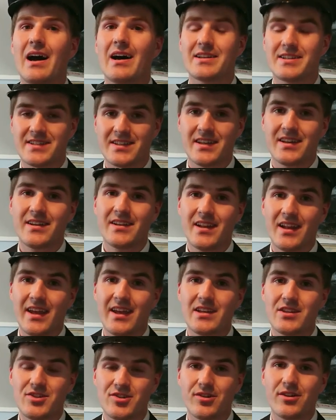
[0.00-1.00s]
I
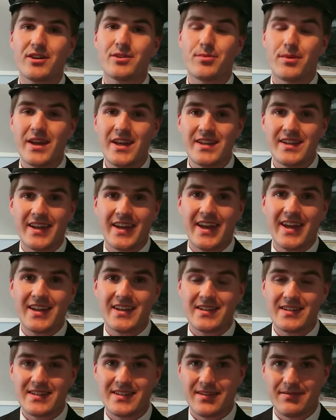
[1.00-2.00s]
certainly enjoyed reading
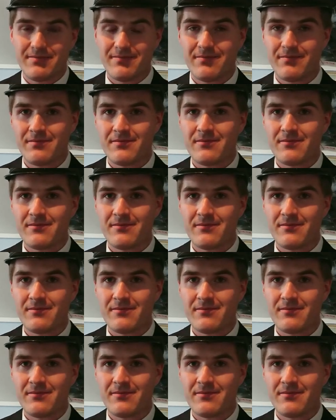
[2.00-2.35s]
it.